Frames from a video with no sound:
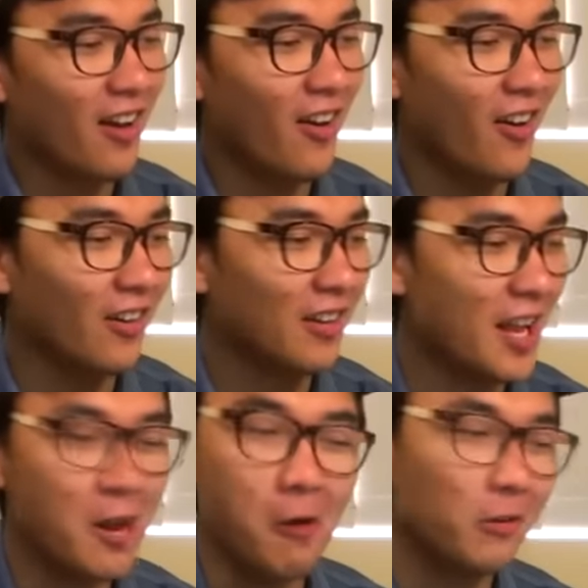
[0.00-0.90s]
Oh,
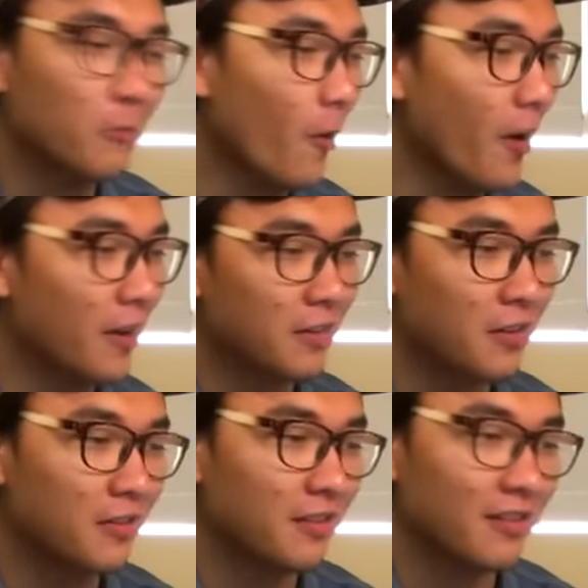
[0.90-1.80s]
Leo's voice
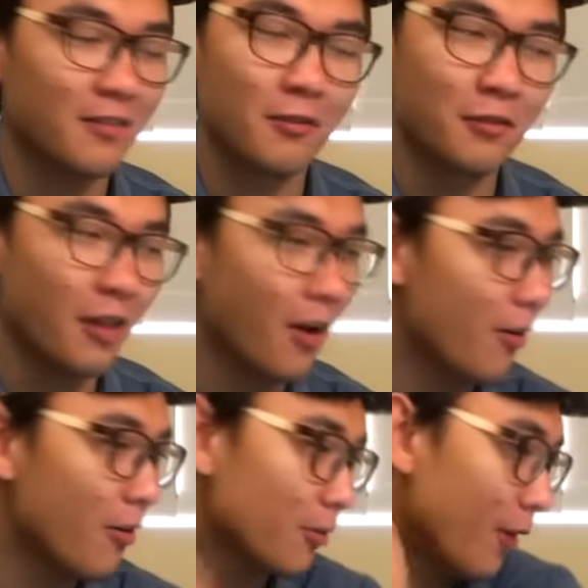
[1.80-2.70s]
is
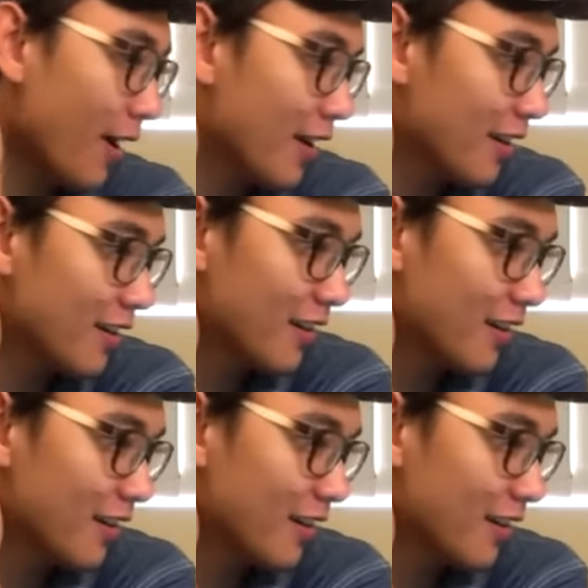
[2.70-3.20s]
so great.